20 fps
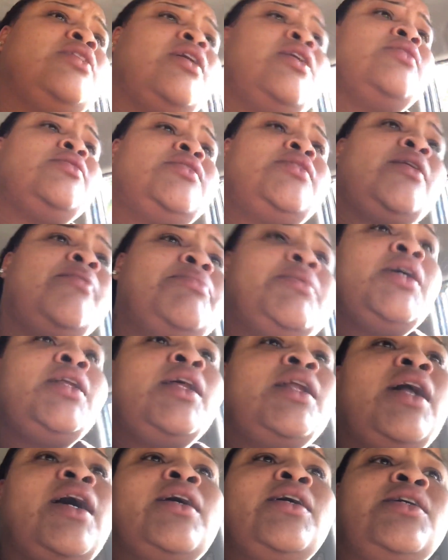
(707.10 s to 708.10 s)
of something
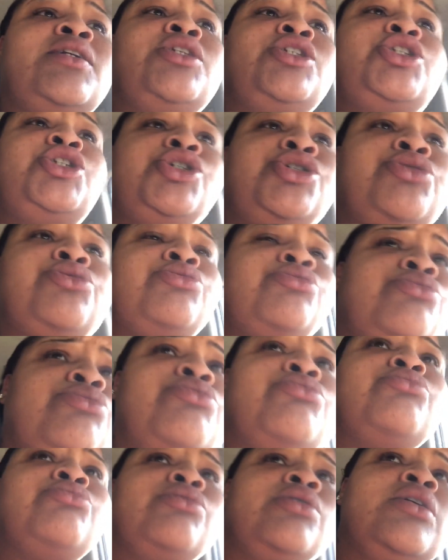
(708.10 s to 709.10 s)
that I can
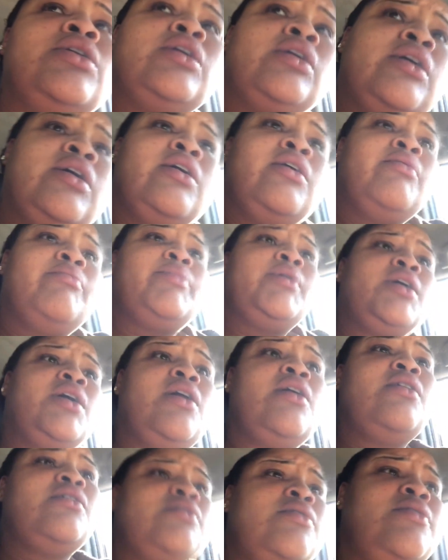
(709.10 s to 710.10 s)
do
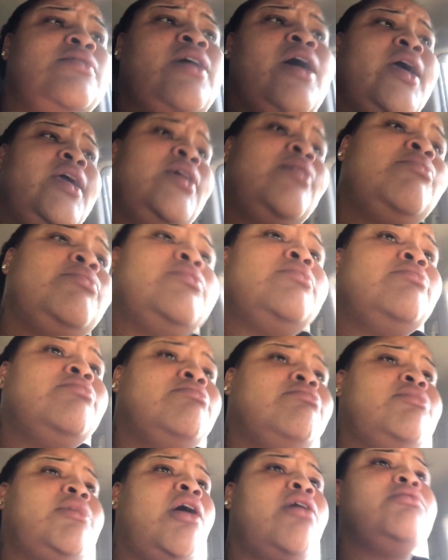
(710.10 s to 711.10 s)
because I
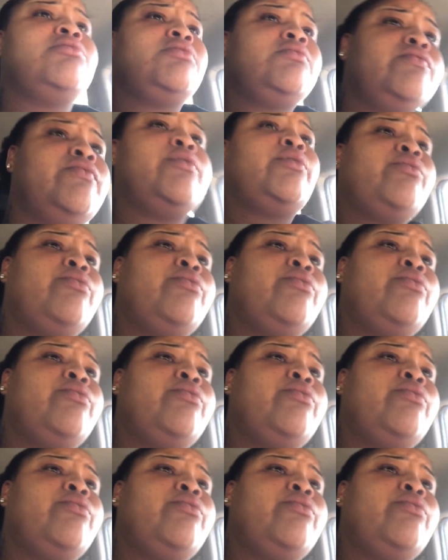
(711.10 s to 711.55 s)
am lost for